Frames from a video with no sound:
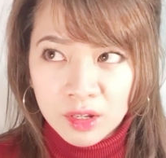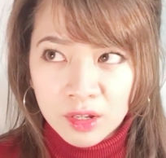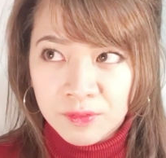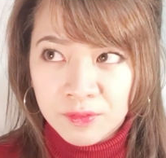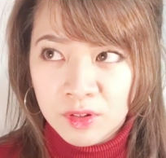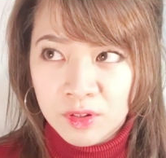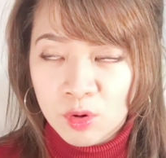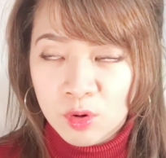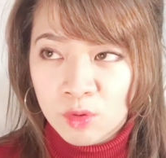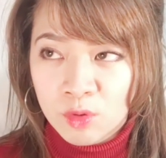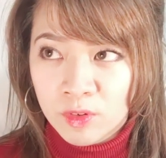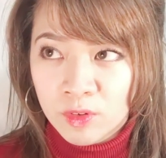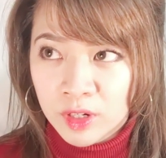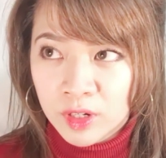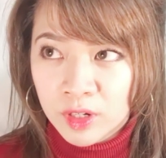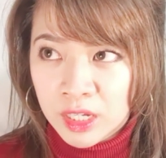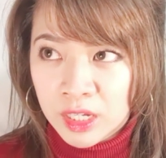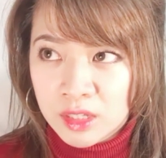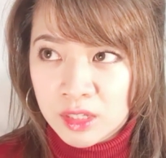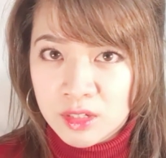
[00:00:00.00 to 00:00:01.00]
if it
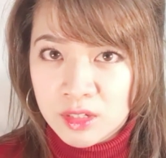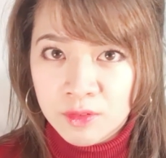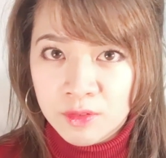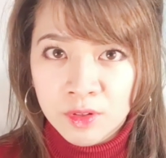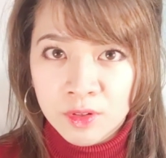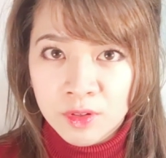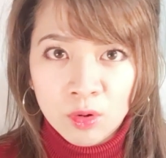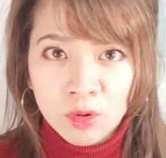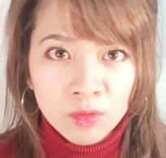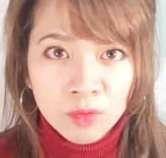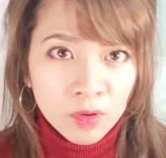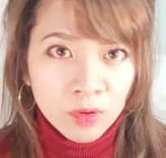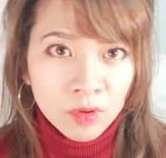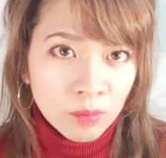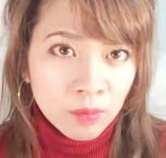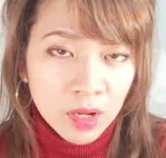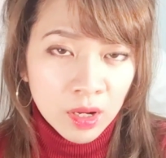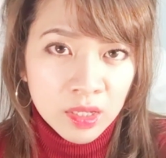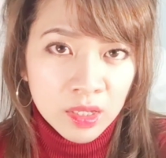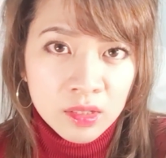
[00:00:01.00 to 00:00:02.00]
overheats, if it
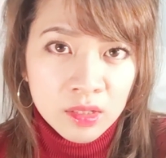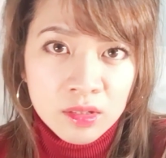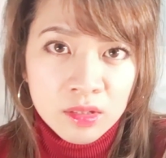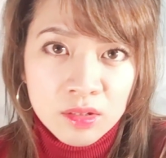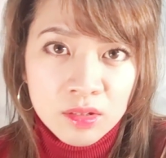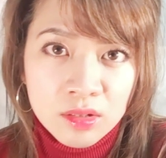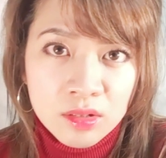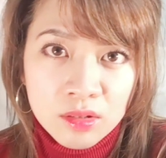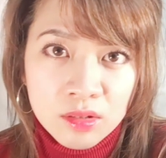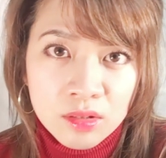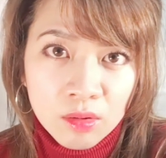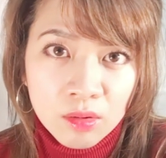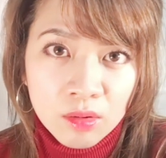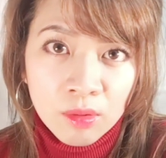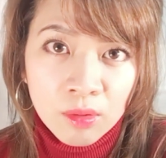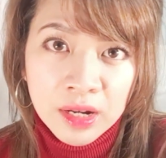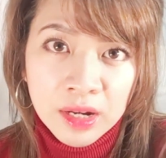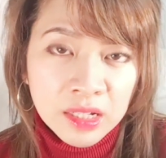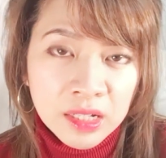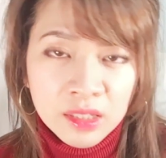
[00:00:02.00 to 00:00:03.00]
overruns,
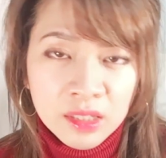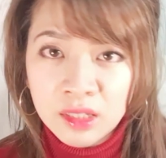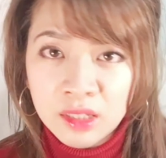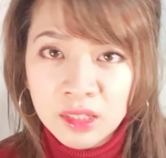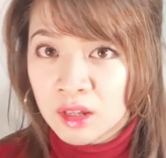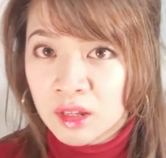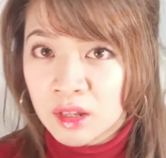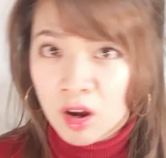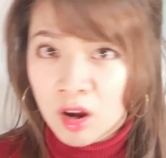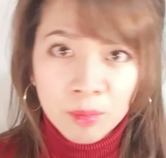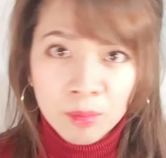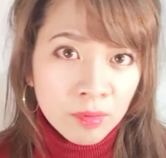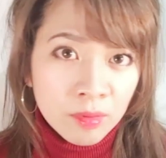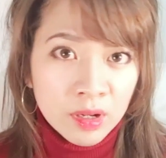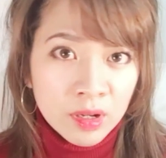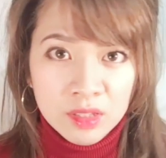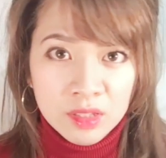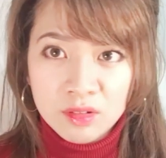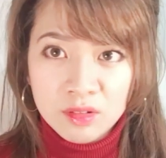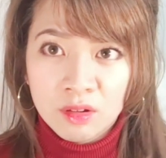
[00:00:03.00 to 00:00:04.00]
or anything that
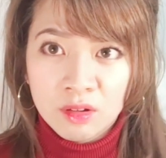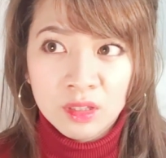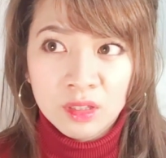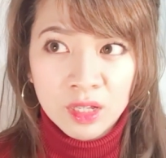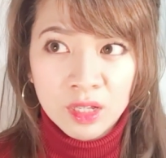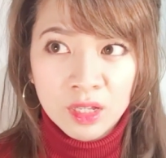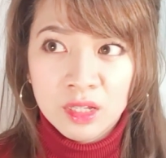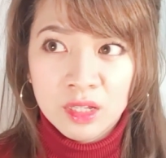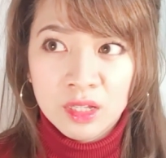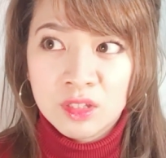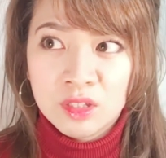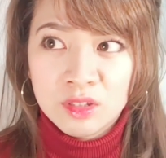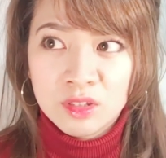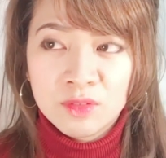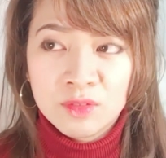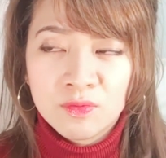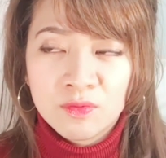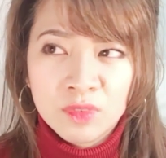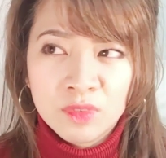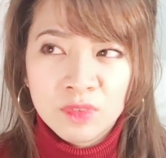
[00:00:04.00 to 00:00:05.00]
operates on like this
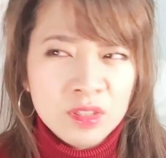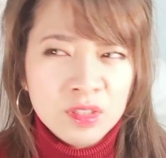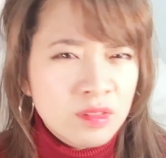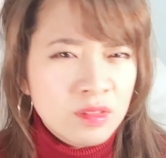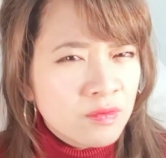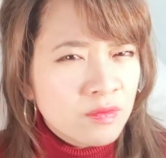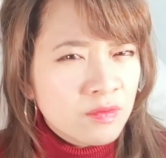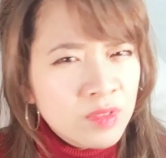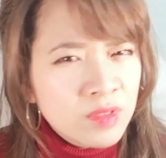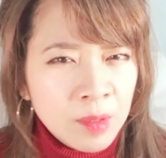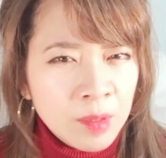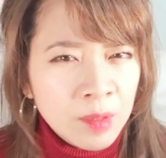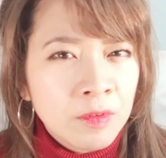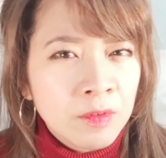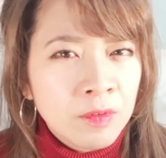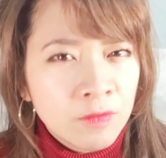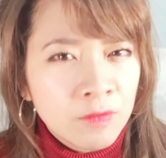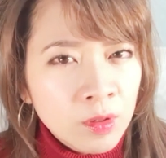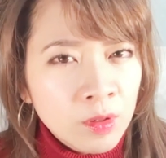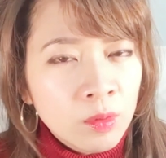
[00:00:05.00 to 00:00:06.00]
type of
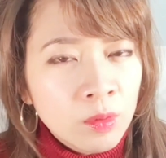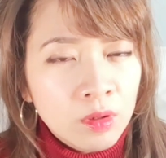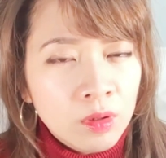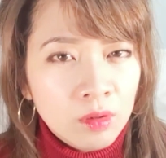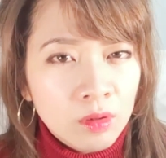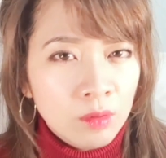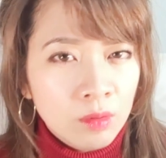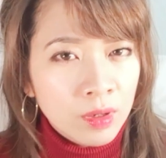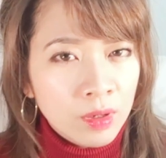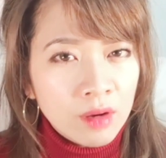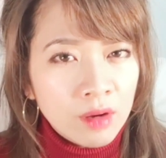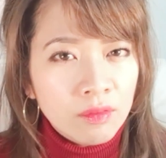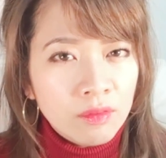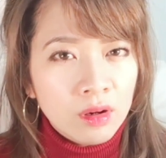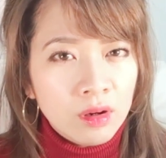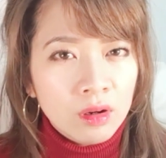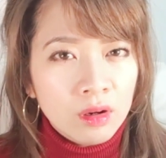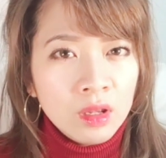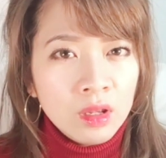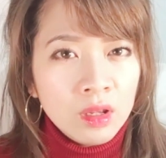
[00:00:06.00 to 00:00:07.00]
fuel or
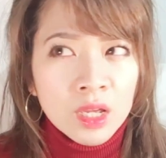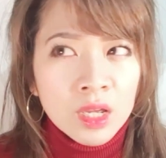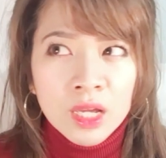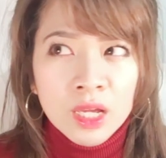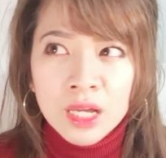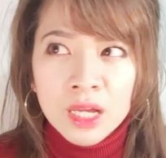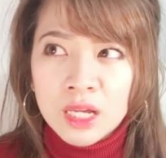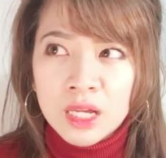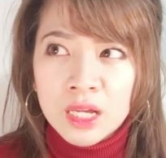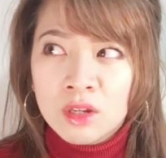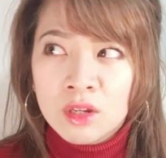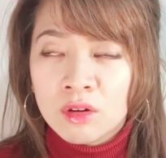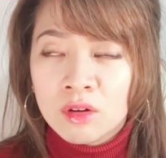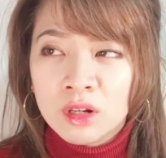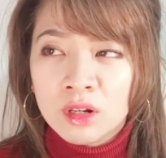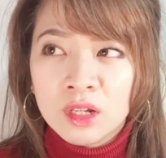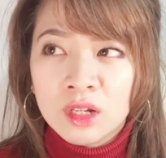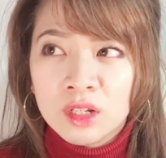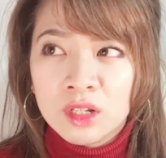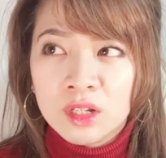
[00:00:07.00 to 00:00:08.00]
whatever, you're
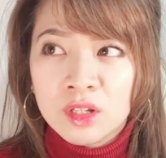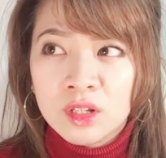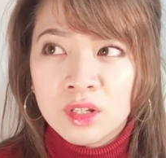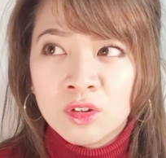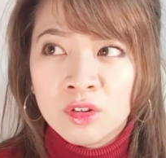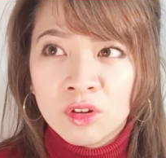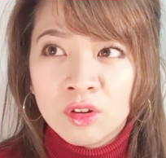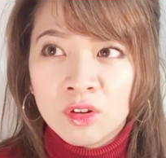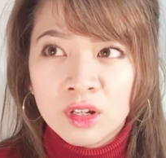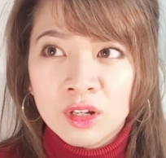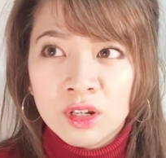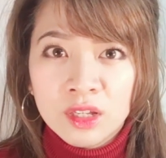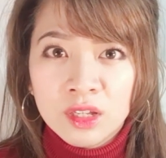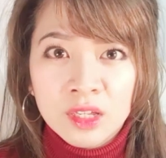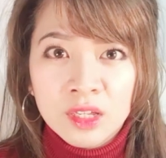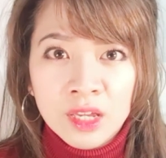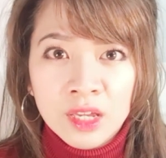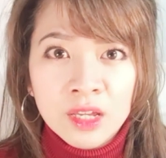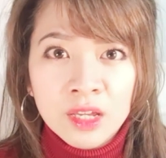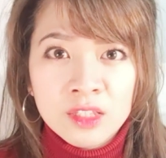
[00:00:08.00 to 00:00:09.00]
gonna
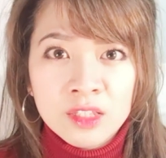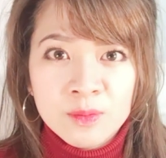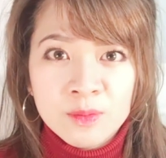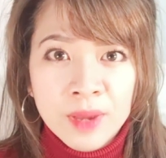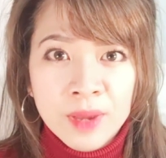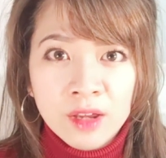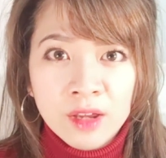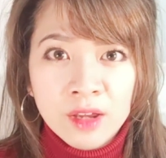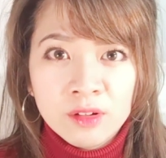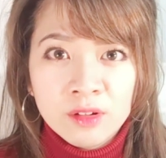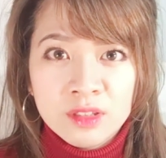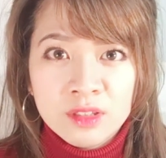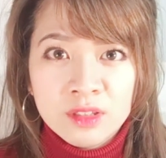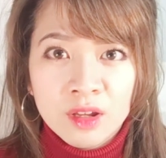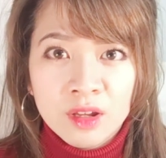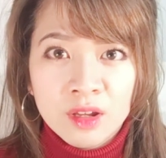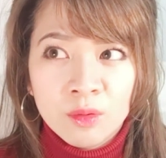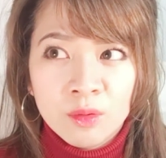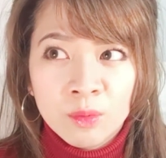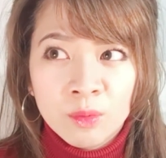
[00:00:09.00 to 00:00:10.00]
kick its batteries
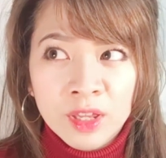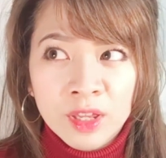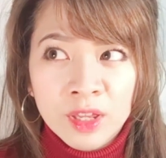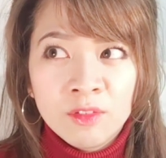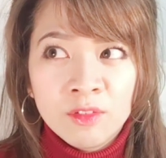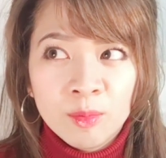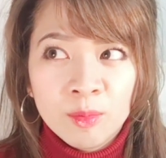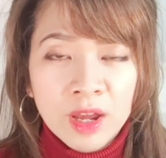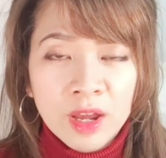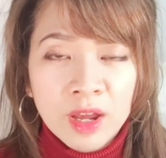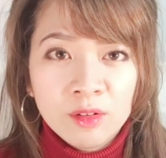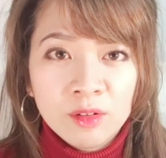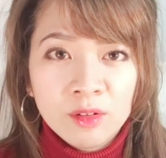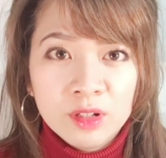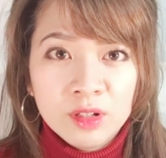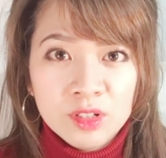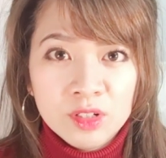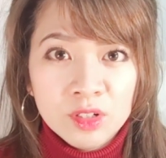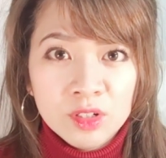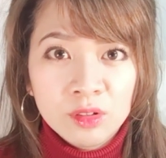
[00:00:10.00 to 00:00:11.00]
out. We have a
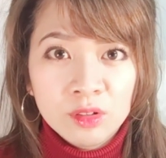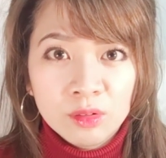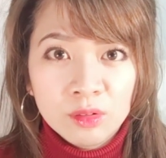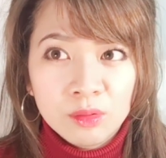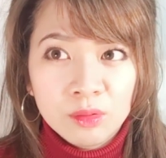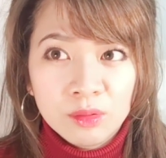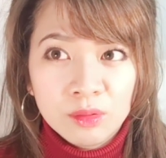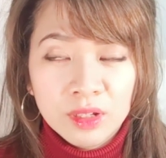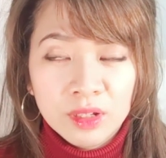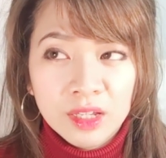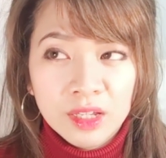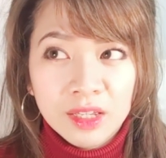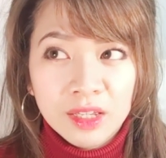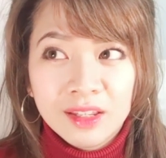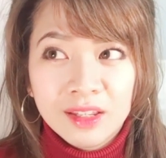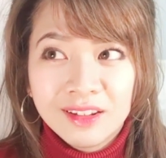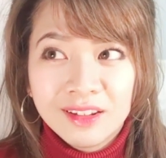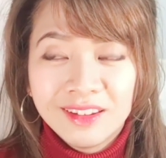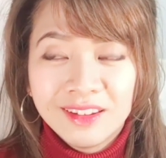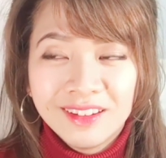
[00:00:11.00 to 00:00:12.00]
battery too,
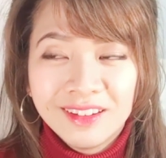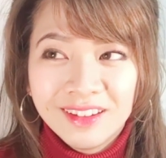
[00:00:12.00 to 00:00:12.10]
and